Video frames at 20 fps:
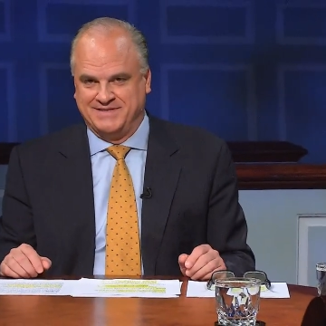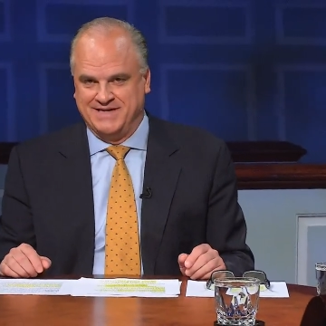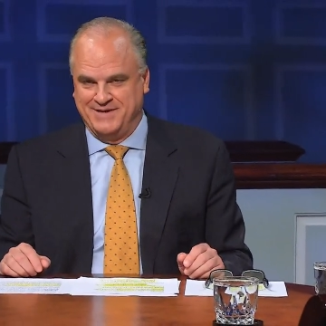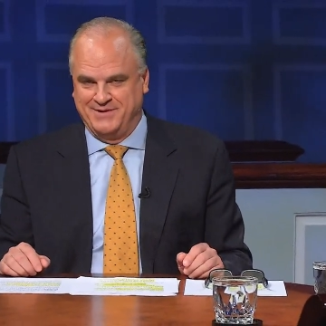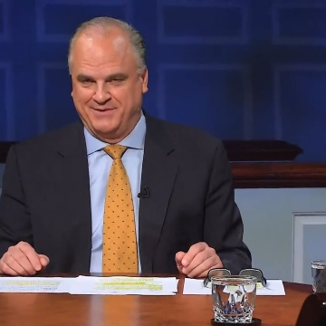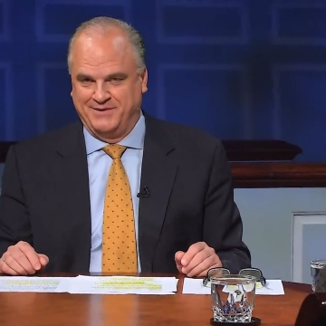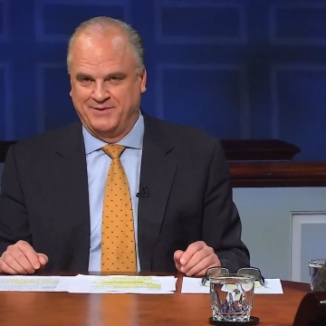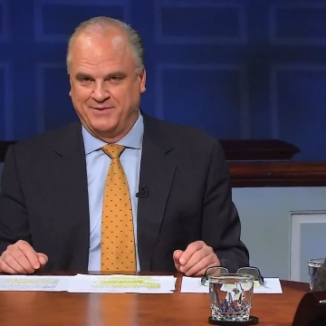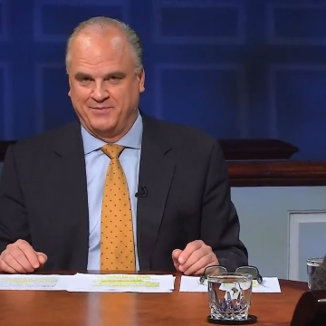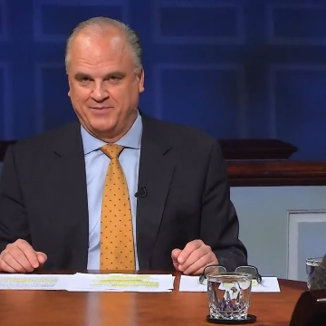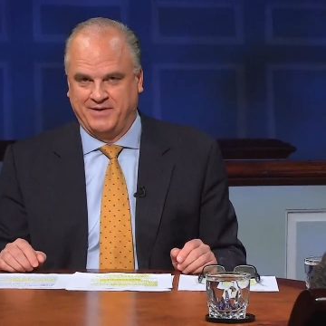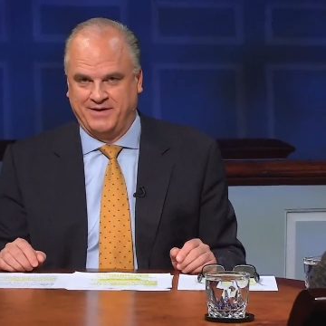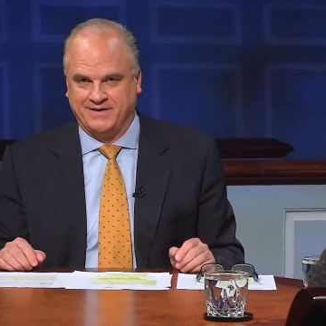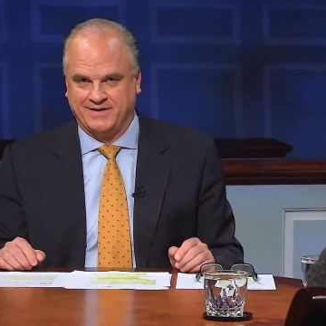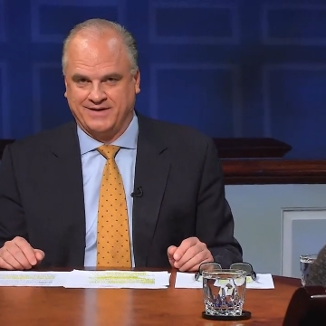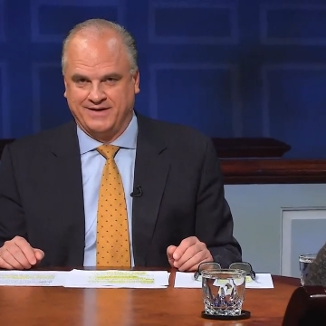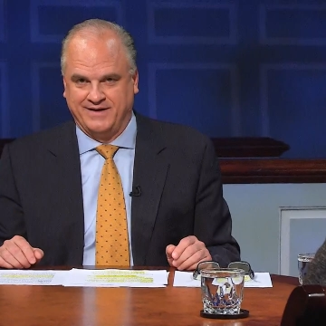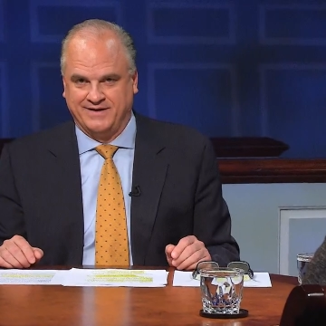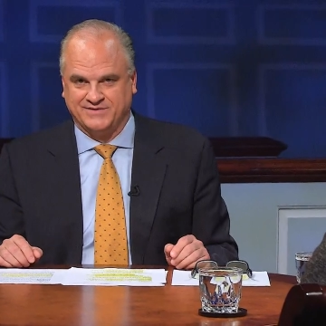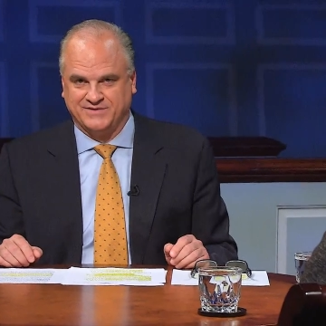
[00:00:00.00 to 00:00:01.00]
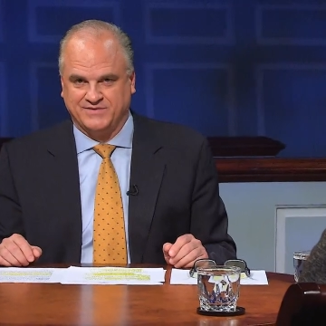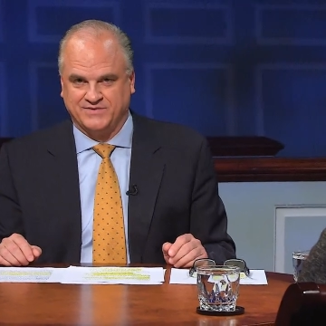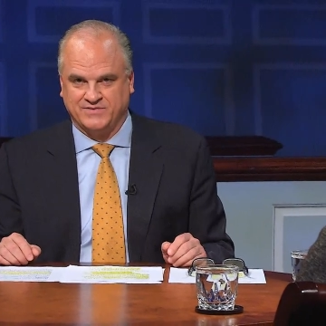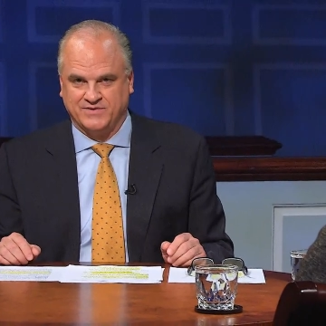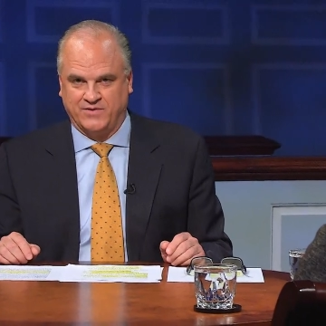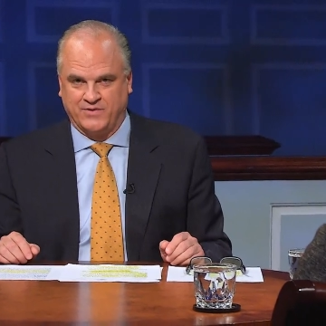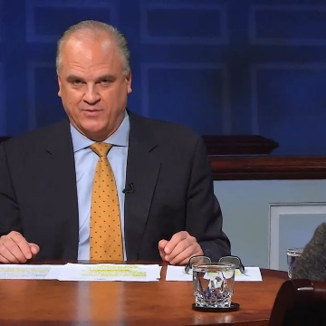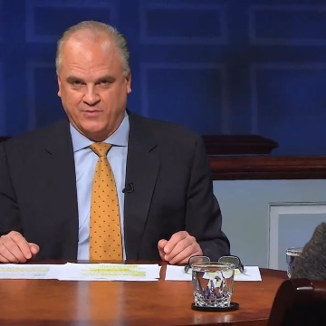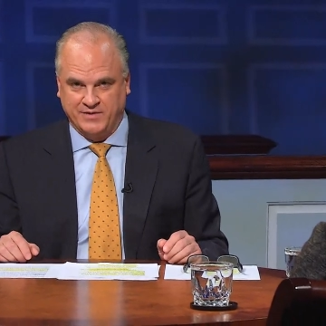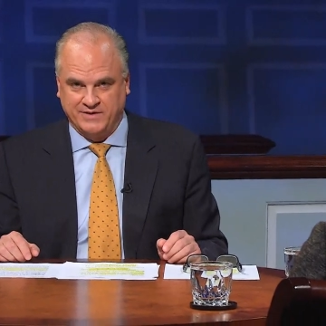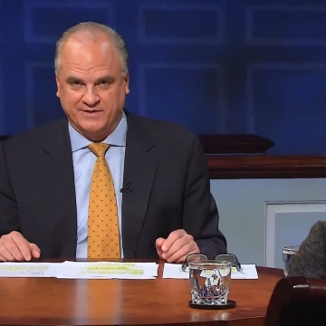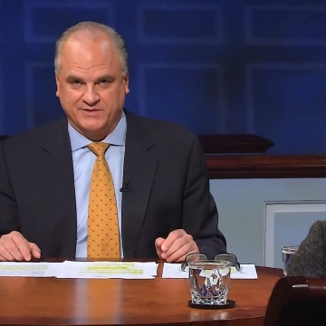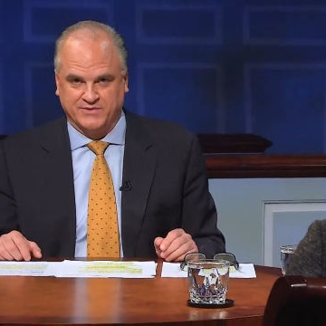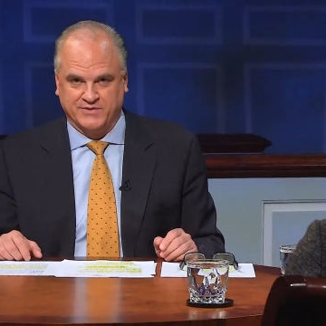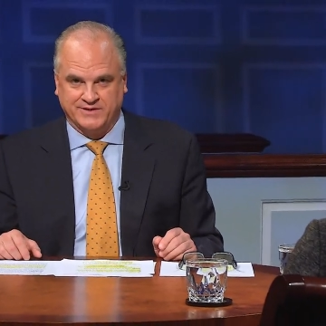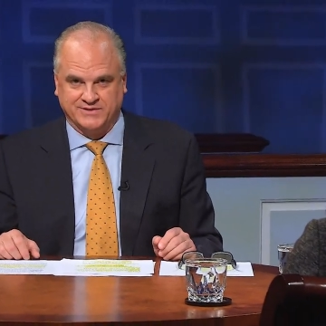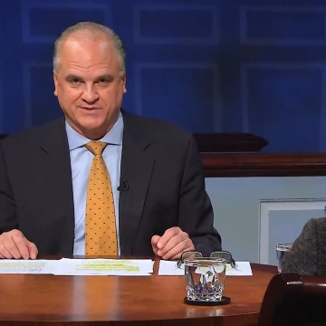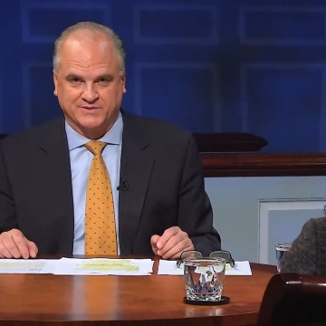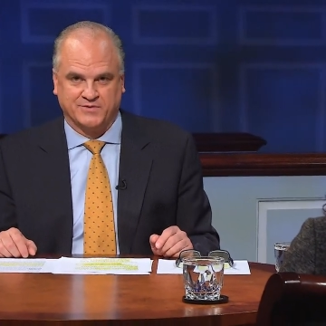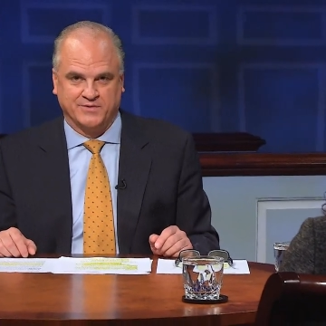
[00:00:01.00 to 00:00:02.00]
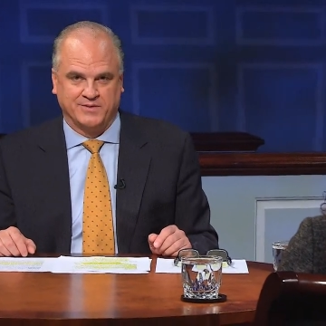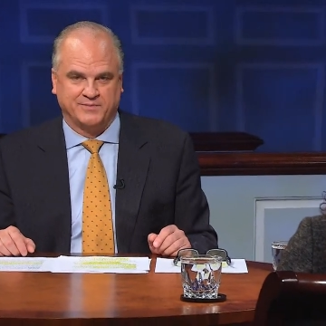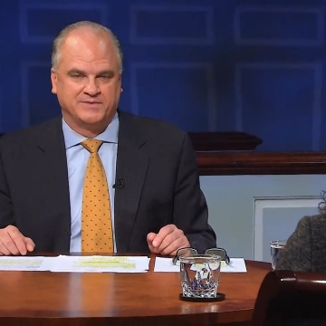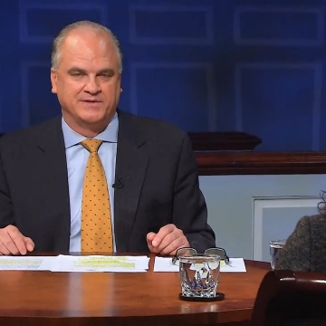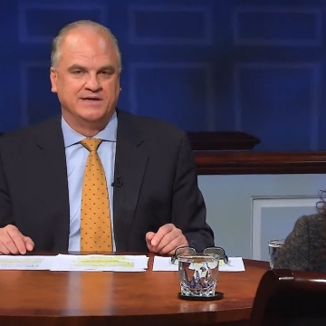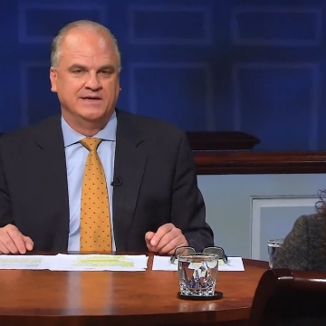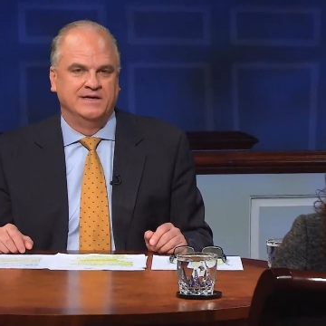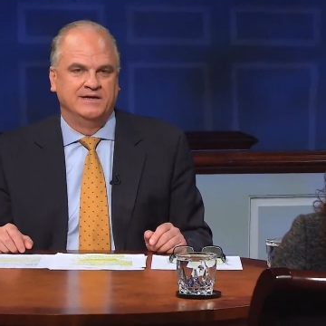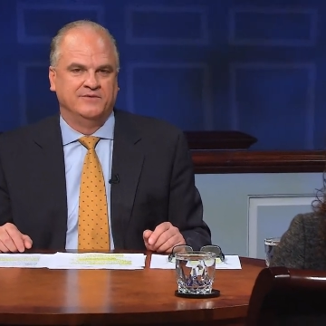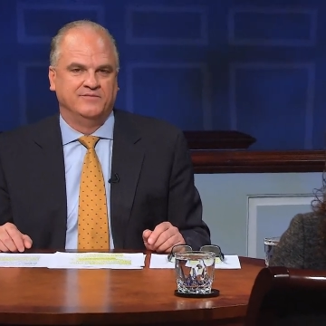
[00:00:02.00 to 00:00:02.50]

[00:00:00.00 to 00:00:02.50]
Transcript: download podcasts, or read a transcript,